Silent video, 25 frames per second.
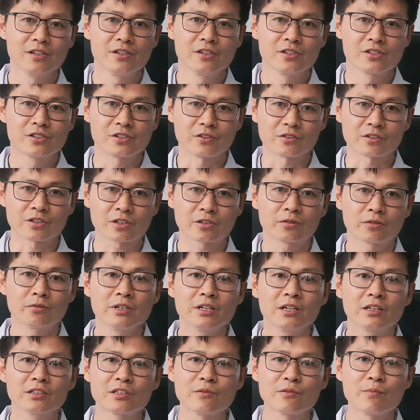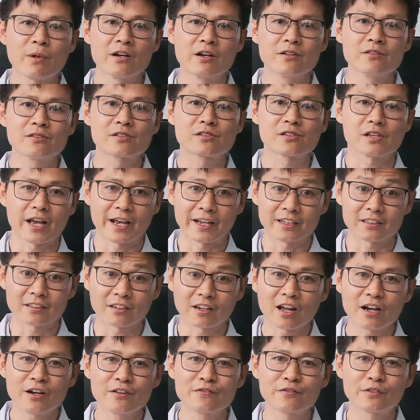So career demands and
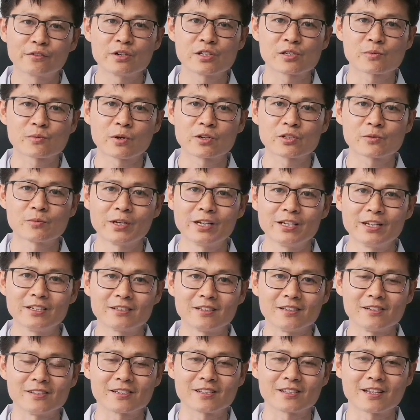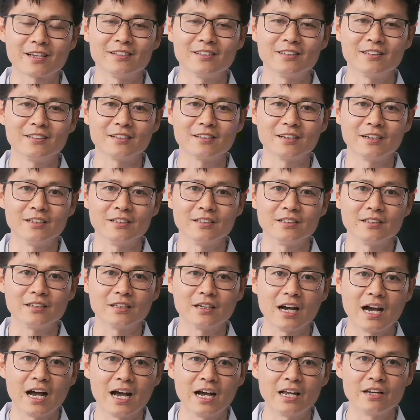life responsibilities can
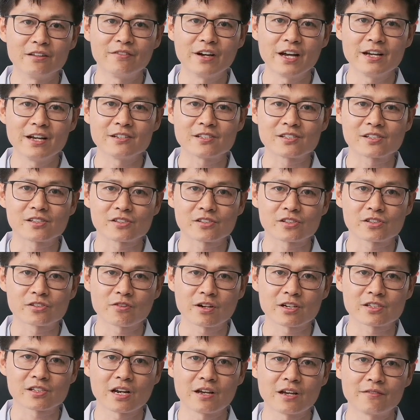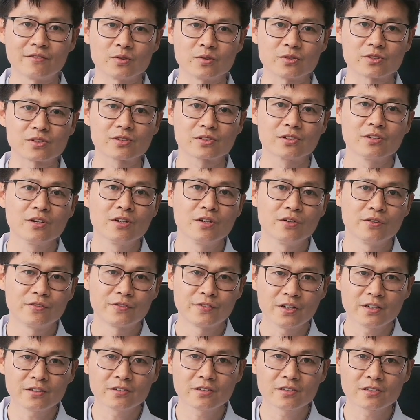elevate stress levels,
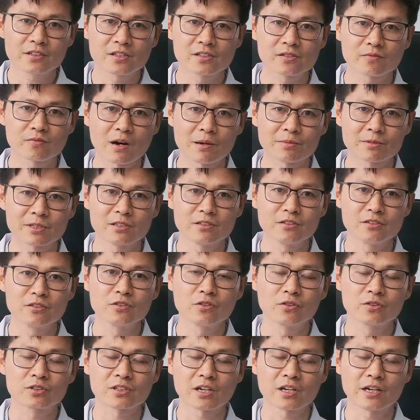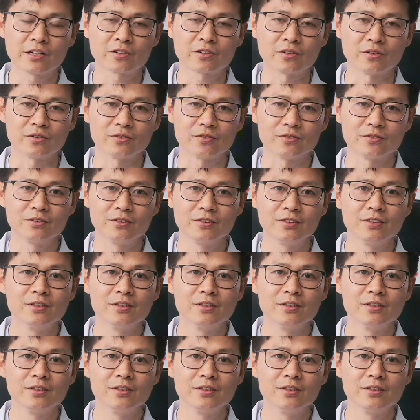further disrupting your cycle.